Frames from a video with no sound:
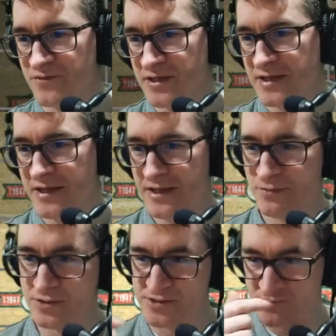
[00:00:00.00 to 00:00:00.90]
really. He
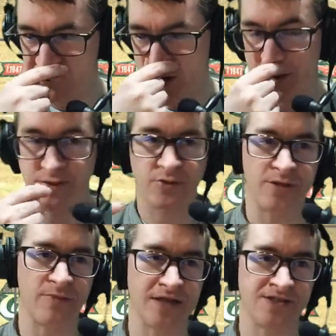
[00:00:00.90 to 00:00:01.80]
was running
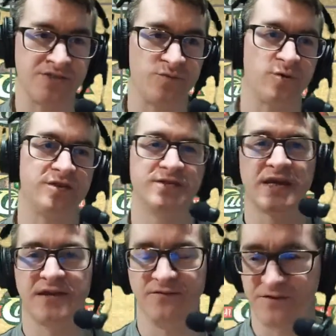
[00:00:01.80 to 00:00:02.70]
between bases, between
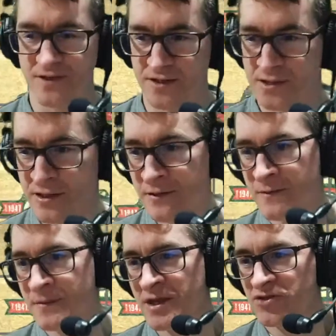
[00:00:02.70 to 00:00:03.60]
second and third,
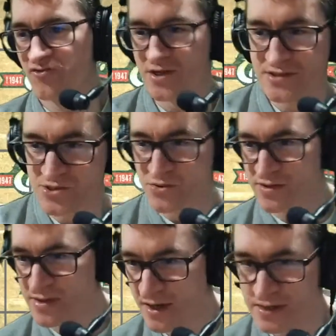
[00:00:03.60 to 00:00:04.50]
tried to sort
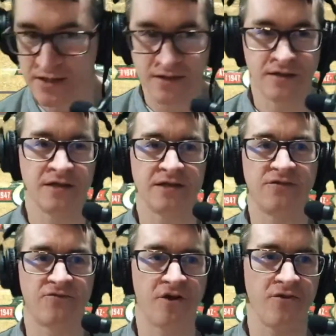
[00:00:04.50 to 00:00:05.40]
of duck the
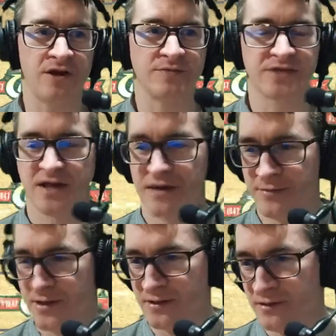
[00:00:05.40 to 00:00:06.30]
throw that was
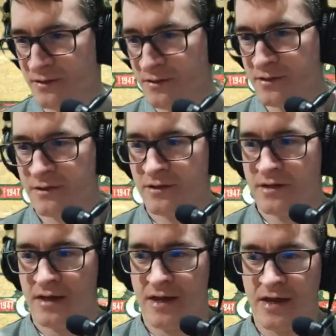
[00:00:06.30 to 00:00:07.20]
coming
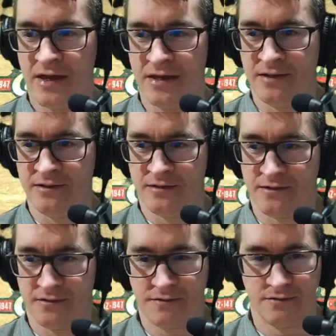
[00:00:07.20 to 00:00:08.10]

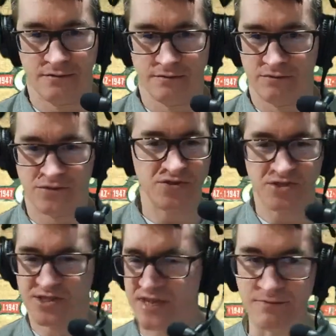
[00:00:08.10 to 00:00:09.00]
and
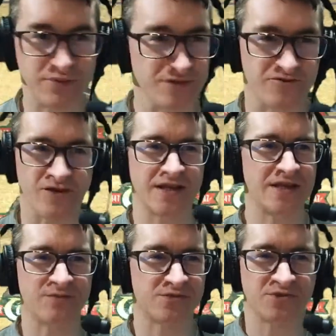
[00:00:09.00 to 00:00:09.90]
just stumbled, really.
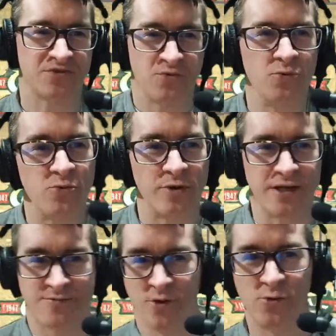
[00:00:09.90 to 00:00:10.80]
It was just an
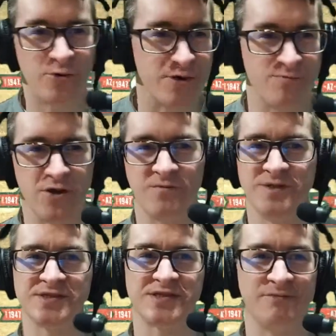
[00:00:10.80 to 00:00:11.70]
awkward
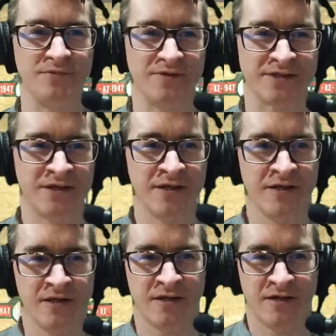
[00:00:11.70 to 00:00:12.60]
movement, stumbled
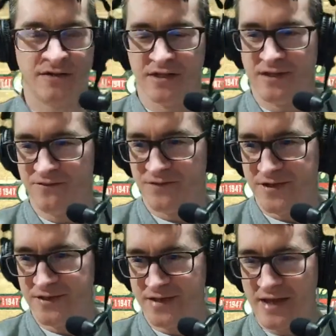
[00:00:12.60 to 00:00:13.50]
on the
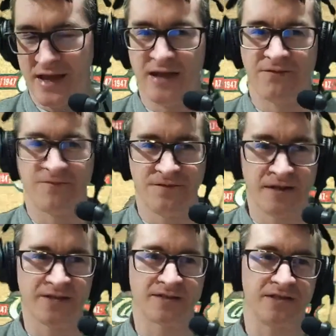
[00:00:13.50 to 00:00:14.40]
infield and
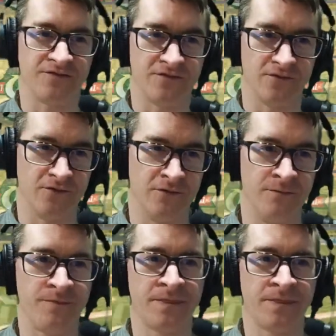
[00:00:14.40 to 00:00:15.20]
fell to the floor,